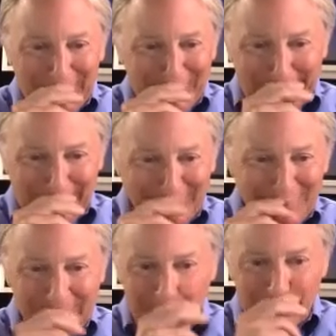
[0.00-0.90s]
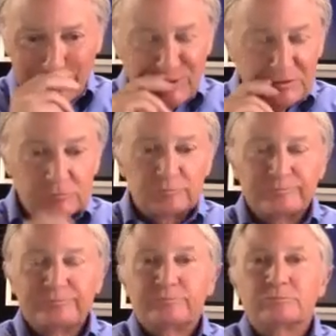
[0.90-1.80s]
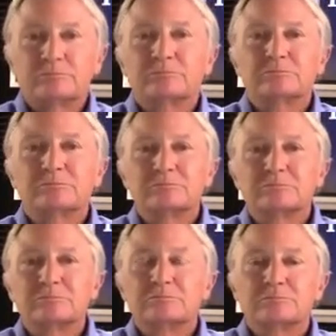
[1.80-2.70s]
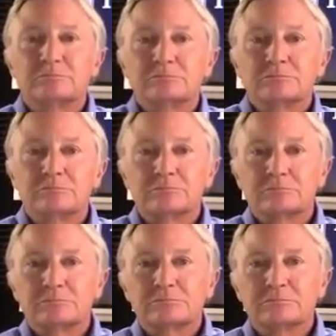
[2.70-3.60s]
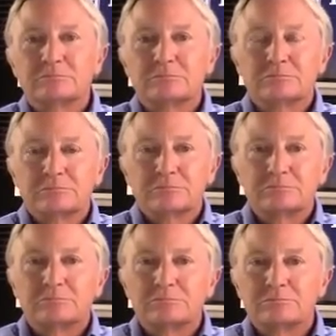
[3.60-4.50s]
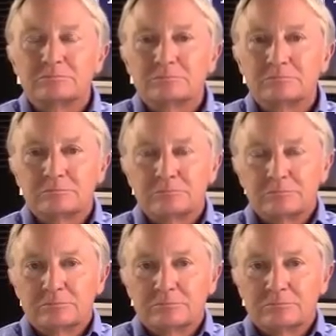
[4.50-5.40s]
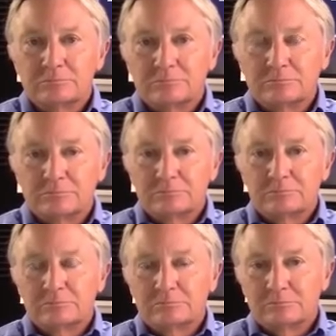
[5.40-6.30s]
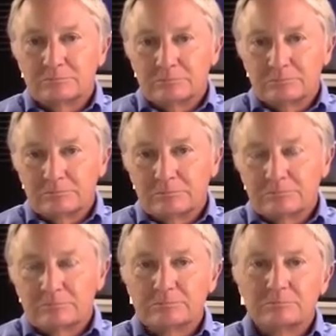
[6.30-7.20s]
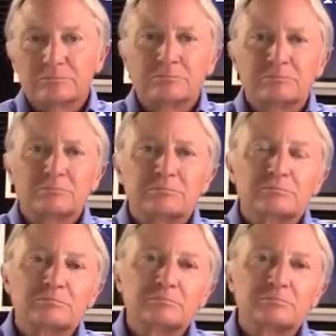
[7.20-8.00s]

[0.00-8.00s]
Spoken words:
(silent)